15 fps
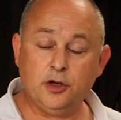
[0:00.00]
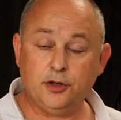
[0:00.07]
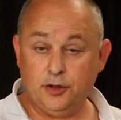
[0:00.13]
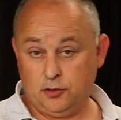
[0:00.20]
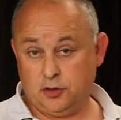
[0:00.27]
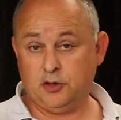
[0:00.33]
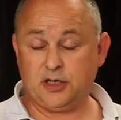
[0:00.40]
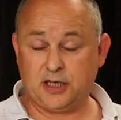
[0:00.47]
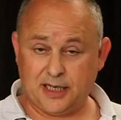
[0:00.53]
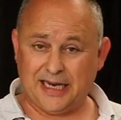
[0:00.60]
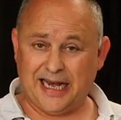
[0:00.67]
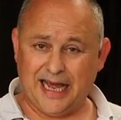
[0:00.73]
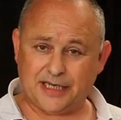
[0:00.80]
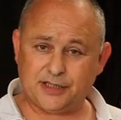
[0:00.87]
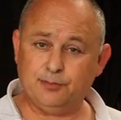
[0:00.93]
You can
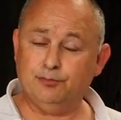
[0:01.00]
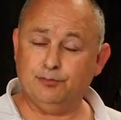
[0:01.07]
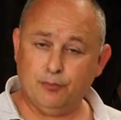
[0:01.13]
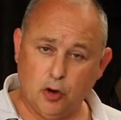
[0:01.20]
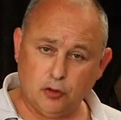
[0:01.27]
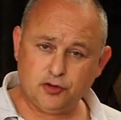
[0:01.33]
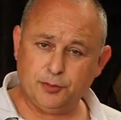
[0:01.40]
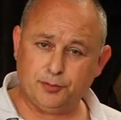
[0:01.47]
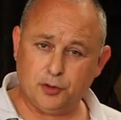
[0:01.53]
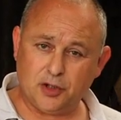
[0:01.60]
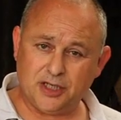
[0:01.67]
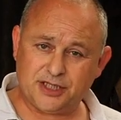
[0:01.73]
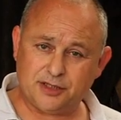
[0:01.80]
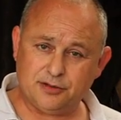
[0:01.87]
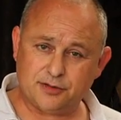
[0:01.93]
collect multiple
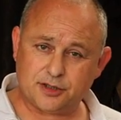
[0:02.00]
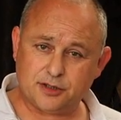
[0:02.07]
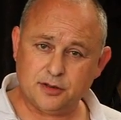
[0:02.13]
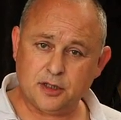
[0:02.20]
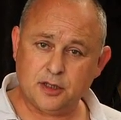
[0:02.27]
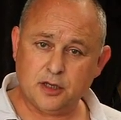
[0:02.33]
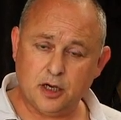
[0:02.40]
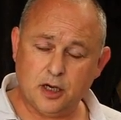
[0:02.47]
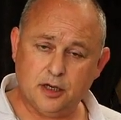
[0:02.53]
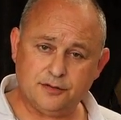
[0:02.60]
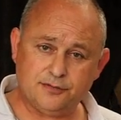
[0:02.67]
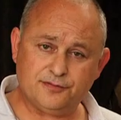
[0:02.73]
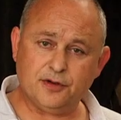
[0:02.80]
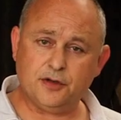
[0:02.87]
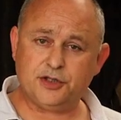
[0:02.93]
lists
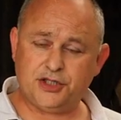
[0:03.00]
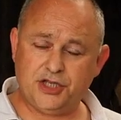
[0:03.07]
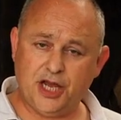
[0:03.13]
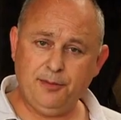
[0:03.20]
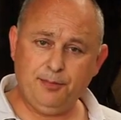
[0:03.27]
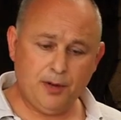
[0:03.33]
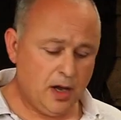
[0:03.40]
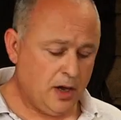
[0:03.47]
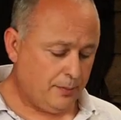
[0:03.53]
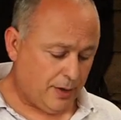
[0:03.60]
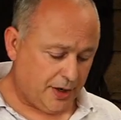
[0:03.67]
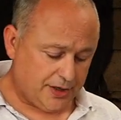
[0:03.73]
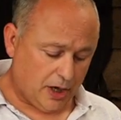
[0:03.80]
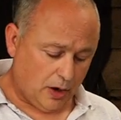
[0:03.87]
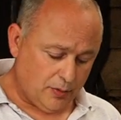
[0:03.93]
of sheep
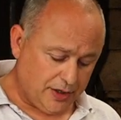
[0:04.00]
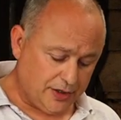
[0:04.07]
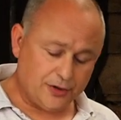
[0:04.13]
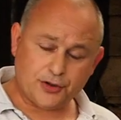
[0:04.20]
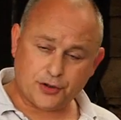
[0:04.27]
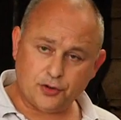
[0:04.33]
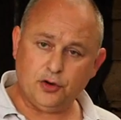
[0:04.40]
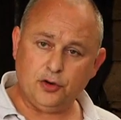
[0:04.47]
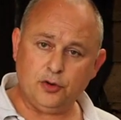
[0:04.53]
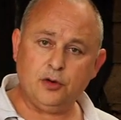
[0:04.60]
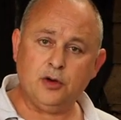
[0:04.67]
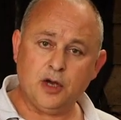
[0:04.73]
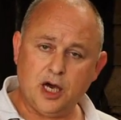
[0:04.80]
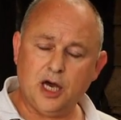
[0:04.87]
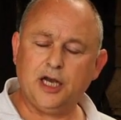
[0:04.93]
by going
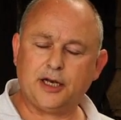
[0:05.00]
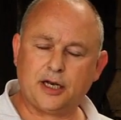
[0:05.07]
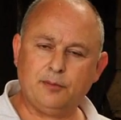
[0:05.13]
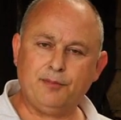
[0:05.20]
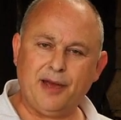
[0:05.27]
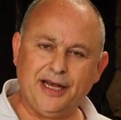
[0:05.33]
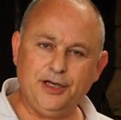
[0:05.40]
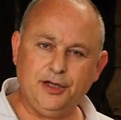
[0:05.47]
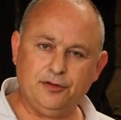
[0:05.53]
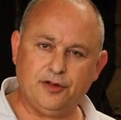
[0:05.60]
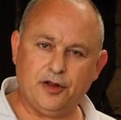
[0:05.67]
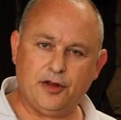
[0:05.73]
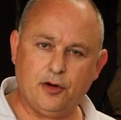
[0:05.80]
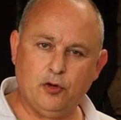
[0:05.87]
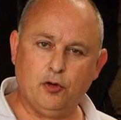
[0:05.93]
through a little menu
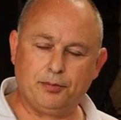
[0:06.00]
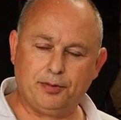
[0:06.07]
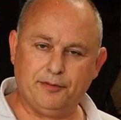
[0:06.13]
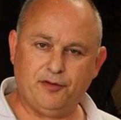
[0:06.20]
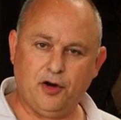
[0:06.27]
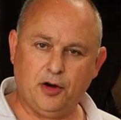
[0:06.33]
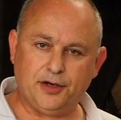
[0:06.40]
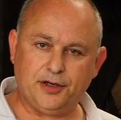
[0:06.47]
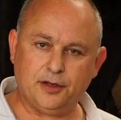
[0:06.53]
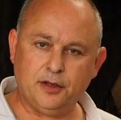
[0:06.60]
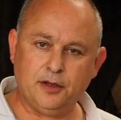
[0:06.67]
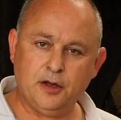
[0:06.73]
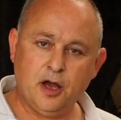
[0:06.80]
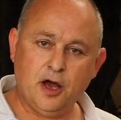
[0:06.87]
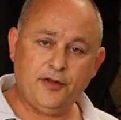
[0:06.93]
that they all provide.
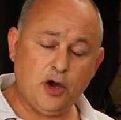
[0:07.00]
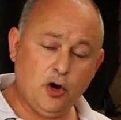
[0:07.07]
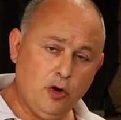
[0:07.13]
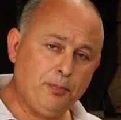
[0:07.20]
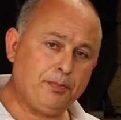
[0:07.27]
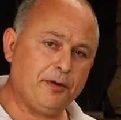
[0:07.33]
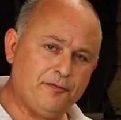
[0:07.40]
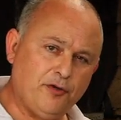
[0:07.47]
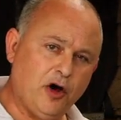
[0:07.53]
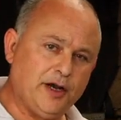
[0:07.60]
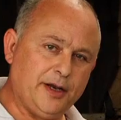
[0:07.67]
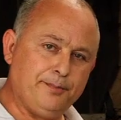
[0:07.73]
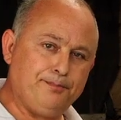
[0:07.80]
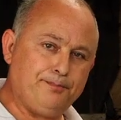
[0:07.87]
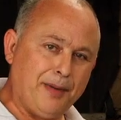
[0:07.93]
And they all
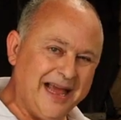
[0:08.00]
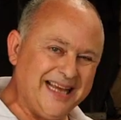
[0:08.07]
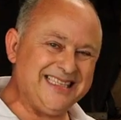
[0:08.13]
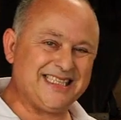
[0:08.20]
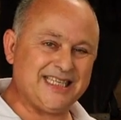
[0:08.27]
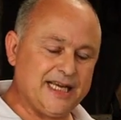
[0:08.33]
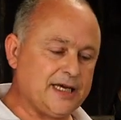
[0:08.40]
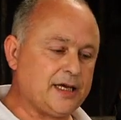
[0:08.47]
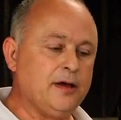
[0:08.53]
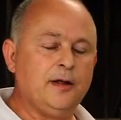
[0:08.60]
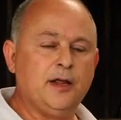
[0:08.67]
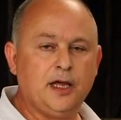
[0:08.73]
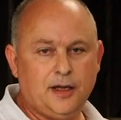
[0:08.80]
provide a basic